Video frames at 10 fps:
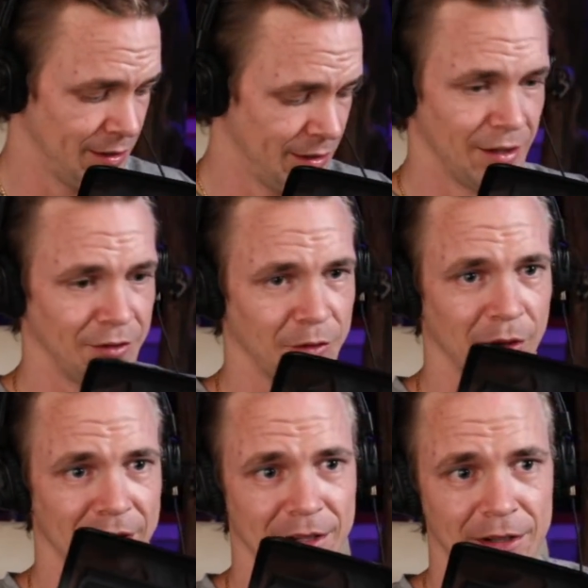So
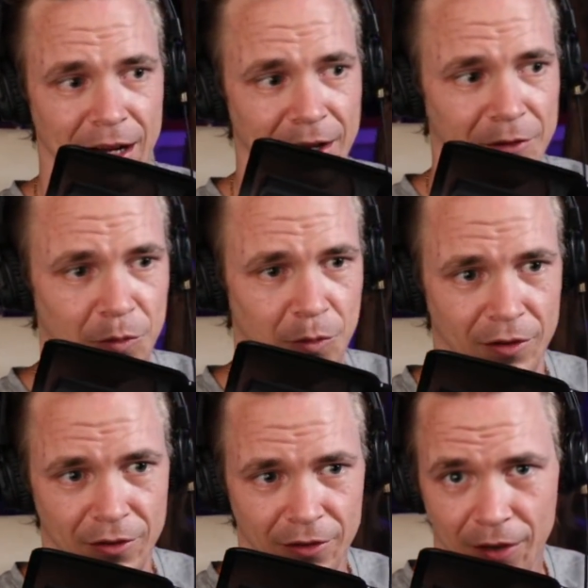what I did, guys,
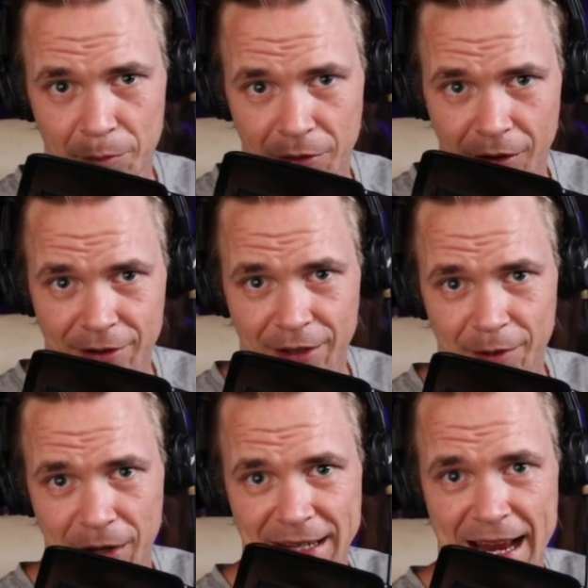is I plugged in
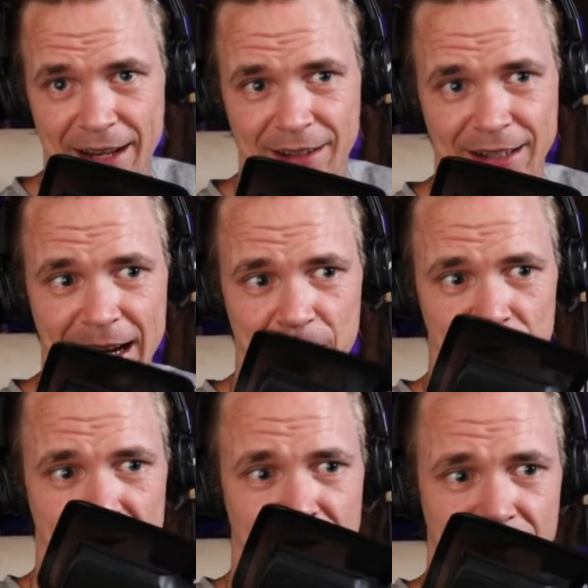my Canon
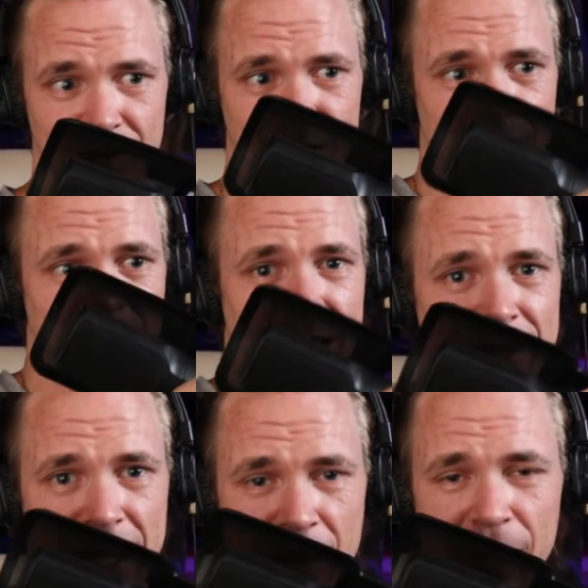camera,
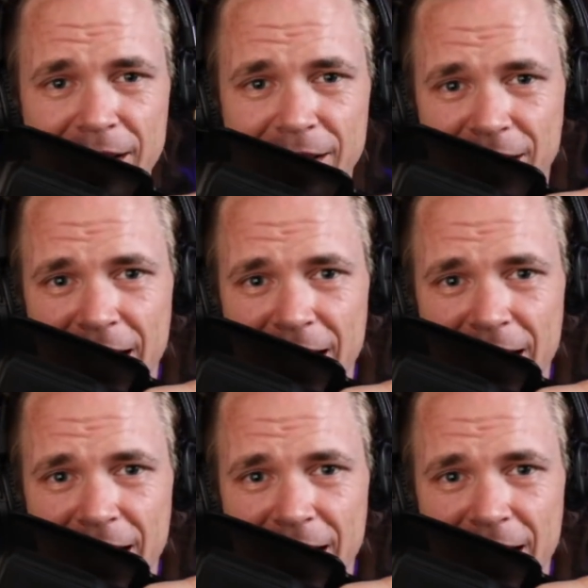and now I can